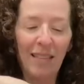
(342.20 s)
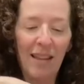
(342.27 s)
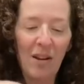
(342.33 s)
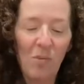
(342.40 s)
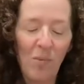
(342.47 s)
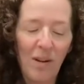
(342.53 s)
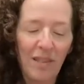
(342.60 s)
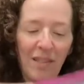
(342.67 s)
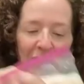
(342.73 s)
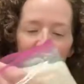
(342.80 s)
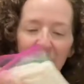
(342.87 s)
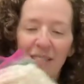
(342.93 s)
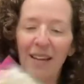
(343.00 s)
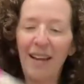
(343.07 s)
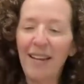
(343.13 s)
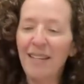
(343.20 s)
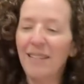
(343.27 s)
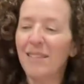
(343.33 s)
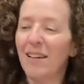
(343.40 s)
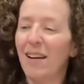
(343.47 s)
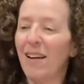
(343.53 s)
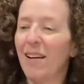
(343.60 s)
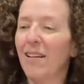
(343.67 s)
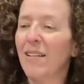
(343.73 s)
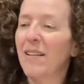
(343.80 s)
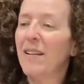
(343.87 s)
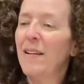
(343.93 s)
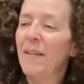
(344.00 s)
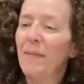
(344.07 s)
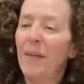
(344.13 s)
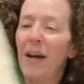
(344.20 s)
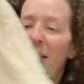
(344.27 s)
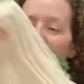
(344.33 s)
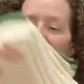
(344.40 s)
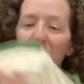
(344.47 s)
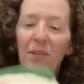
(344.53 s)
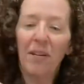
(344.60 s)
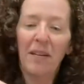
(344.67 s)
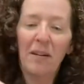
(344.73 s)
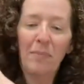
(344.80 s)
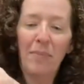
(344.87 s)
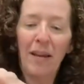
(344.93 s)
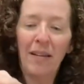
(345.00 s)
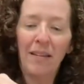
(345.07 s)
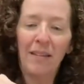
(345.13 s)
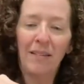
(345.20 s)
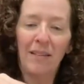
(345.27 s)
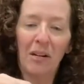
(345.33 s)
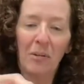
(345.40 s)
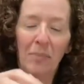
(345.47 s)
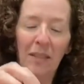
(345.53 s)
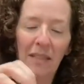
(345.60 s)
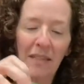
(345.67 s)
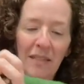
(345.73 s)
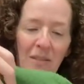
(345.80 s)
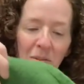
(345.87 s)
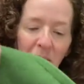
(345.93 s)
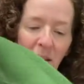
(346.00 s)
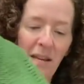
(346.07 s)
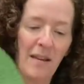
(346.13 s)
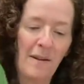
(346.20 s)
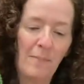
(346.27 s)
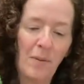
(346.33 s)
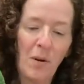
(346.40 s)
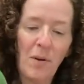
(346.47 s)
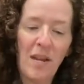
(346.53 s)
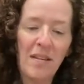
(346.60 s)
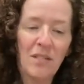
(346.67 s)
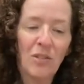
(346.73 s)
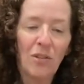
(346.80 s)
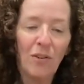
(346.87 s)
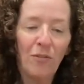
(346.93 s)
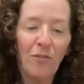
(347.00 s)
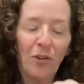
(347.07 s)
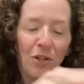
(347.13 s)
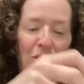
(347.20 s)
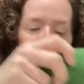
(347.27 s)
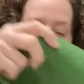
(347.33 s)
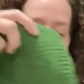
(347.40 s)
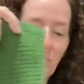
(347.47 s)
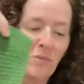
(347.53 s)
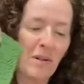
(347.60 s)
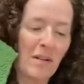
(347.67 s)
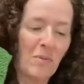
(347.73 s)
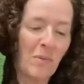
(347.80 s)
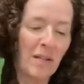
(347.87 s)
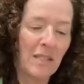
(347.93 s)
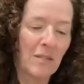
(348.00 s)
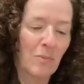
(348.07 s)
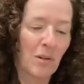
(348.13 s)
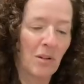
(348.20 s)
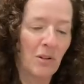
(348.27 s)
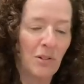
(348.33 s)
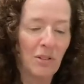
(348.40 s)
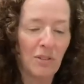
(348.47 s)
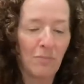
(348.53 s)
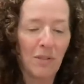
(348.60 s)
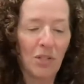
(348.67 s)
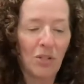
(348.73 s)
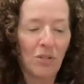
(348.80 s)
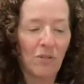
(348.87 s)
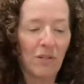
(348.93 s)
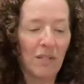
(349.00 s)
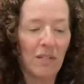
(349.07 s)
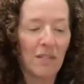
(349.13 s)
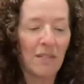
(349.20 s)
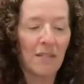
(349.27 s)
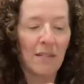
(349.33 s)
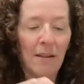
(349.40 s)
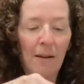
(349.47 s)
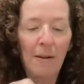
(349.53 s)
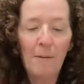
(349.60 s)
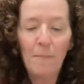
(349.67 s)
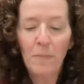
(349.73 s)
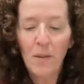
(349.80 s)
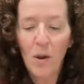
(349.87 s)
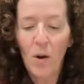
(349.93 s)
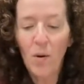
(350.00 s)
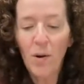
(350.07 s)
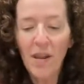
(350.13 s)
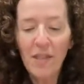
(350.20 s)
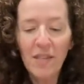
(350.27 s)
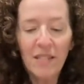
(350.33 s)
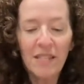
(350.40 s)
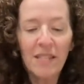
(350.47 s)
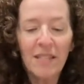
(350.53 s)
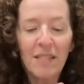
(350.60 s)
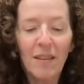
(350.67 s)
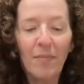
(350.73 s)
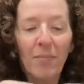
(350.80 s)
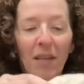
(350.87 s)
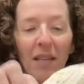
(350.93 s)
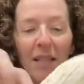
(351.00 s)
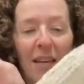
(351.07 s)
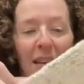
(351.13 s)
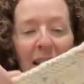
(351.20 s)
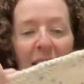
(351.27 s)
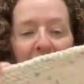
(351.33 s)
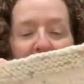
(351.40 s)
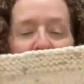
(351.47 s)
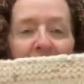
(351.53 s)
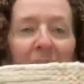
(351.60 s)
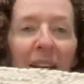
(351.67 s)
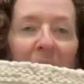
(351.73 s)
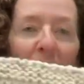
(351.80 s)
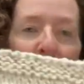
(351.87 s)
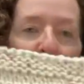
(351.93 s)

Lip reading: like what the designs are. I'll never get them back in there, but that's okay. Okay, so the first two green ones were Christmas trees. Okay, this is something that has like a